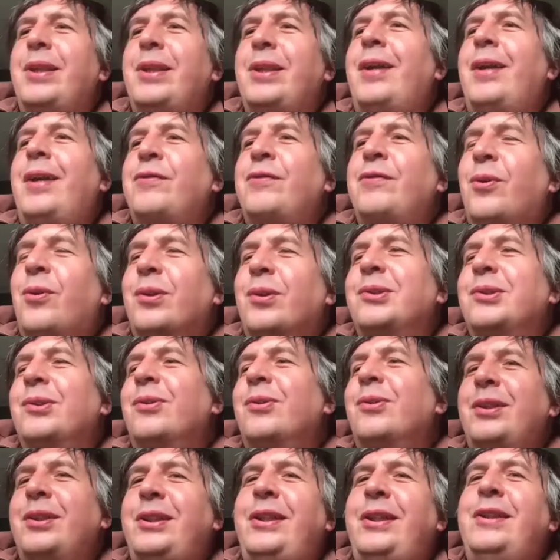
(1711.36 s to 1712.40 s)
but then of course
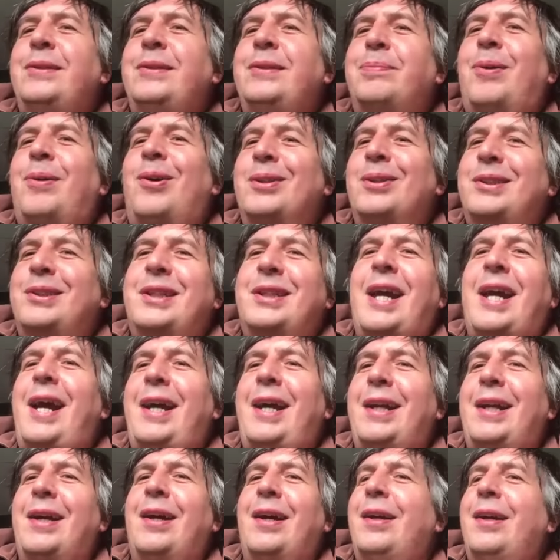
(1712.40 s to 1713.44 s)
all the news bods get
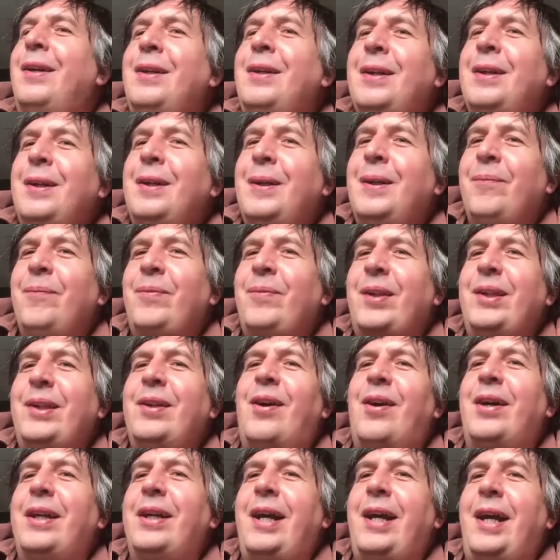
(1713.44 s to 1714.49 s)
in at
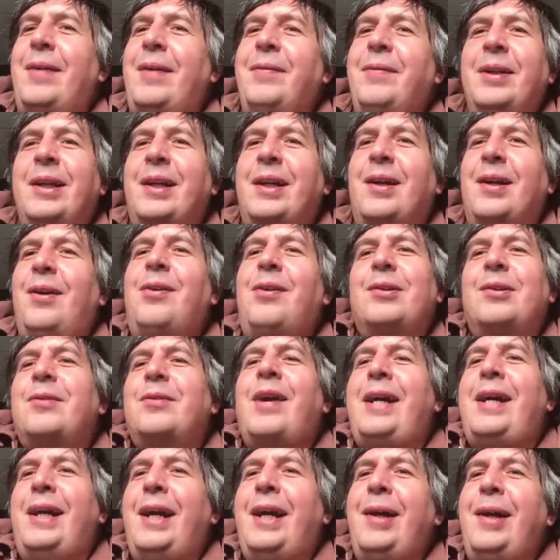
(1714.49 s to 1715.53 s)
9 a.m. and they go, oh
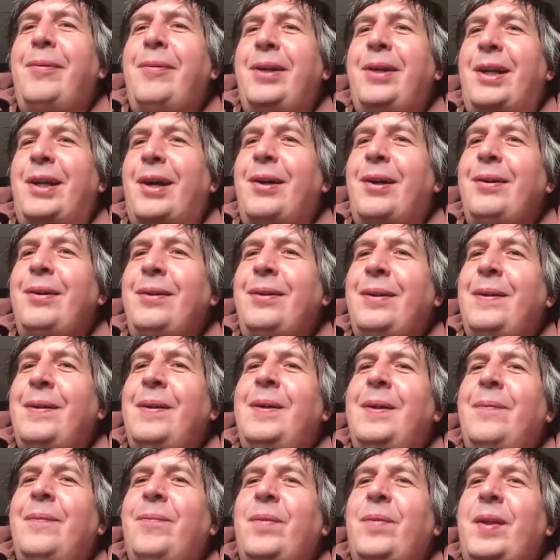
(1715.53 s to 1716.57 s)
great, here we go.
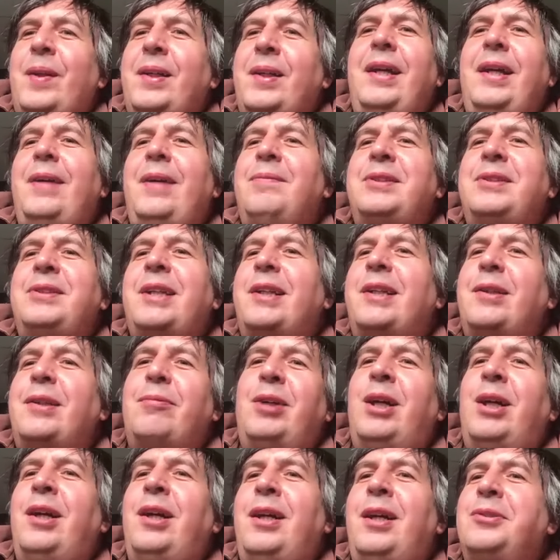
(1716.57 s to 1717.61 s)
Liam said the
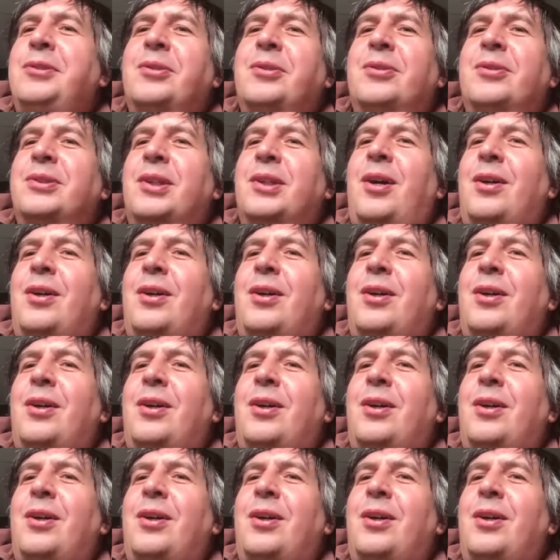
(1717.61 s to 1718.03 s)
rehearsals